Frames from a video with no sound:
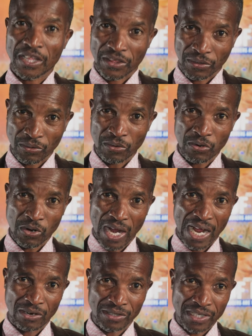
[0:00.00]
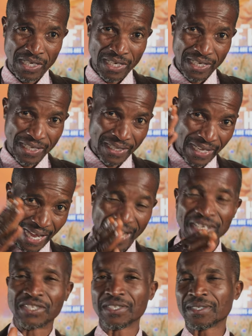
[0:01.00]
throughout the
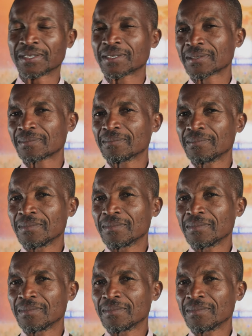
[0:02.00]
ages.